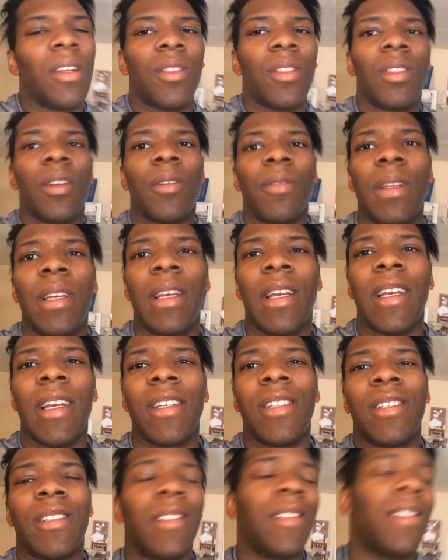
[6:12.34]
Heating through and
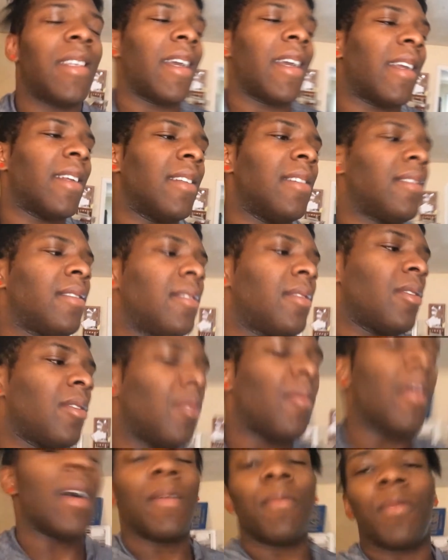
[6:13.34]
getting to that circular shape
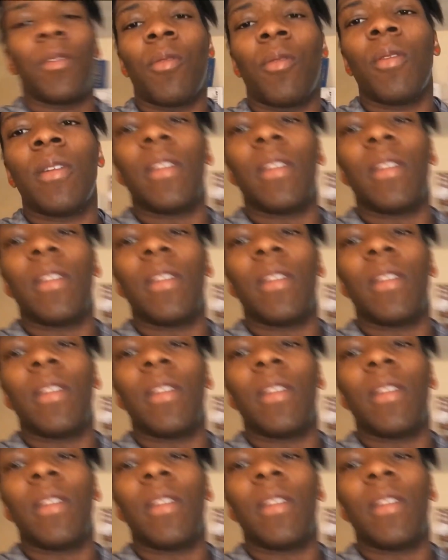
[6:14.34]
is a